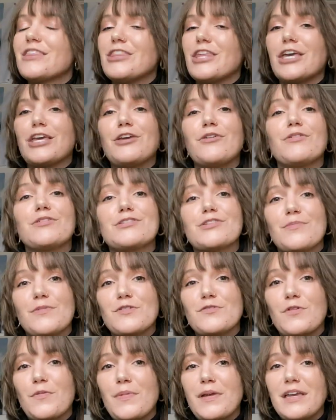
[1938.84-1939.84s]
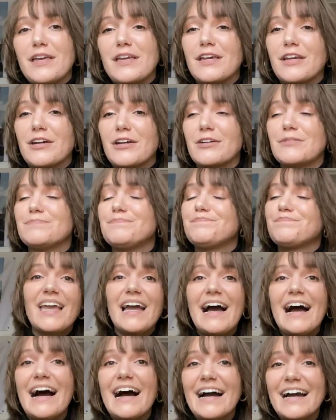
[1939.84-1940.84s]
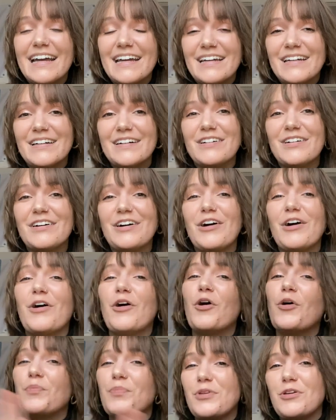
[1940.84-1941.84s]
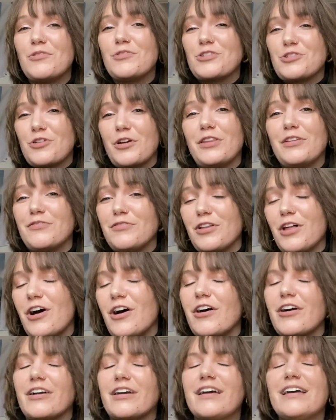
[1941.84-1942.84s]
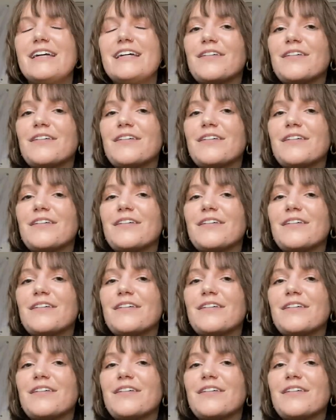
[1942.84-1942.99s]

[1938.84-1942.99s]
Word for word: Thank you all so much for being here. I hope you enjoyed the vlog.